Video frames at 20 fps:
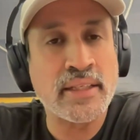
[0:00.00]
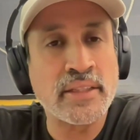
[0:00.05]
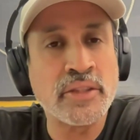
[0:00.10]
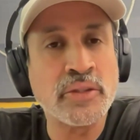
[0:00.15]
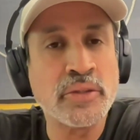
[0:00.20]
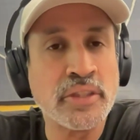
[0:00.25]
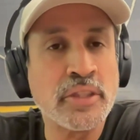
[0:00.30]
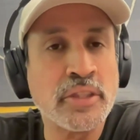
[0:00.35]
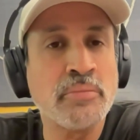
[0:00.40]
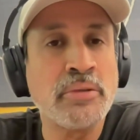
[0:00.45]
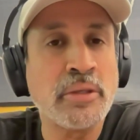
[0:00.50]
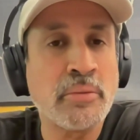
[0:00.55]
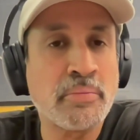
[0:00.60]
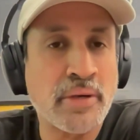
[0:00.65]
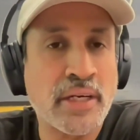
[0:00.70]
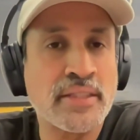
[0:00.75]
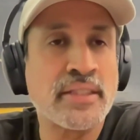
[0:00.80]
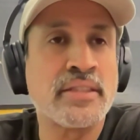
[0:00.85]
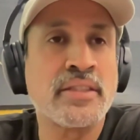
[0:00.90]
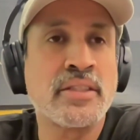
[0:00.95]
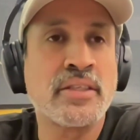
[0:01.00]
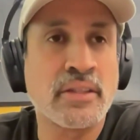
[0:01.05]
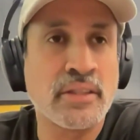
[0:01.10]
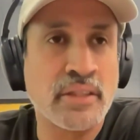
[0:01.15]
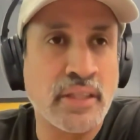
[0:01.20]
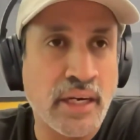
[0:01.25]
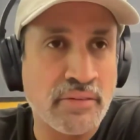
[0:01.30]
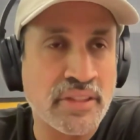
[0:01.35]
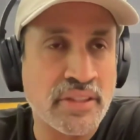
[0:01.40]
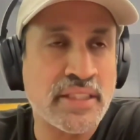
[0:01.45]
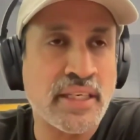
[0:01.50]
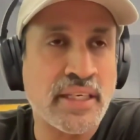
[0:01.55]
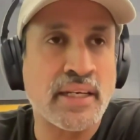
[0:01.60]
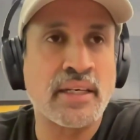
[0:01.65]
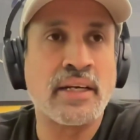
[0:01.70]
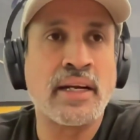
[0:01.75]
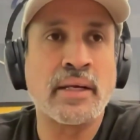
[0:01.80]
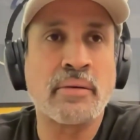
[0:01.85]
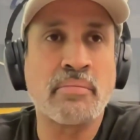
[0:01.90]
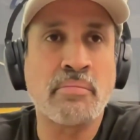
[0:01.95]
You need to be present on every
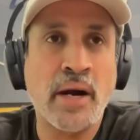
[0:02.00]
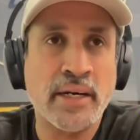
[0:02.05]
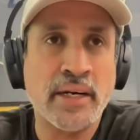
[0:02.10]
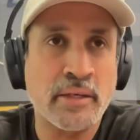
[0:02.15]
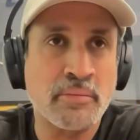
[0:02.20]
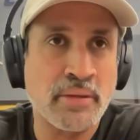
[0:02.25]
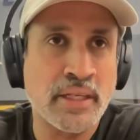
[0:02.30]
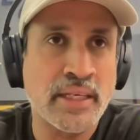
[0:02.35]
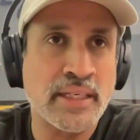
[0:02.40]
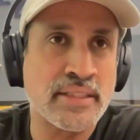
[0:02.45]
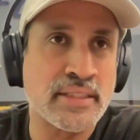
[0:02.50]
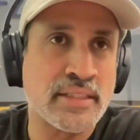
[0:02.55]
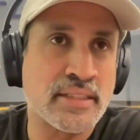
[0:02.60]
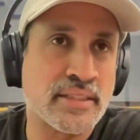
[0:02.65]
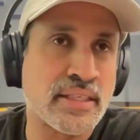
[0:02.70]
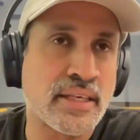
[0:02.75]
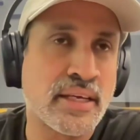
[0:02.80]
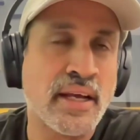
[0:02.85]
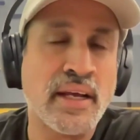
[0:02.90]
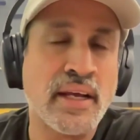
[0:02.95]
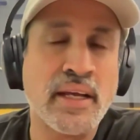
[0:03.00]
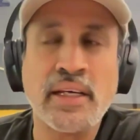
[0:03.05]
channel, like marketplaces,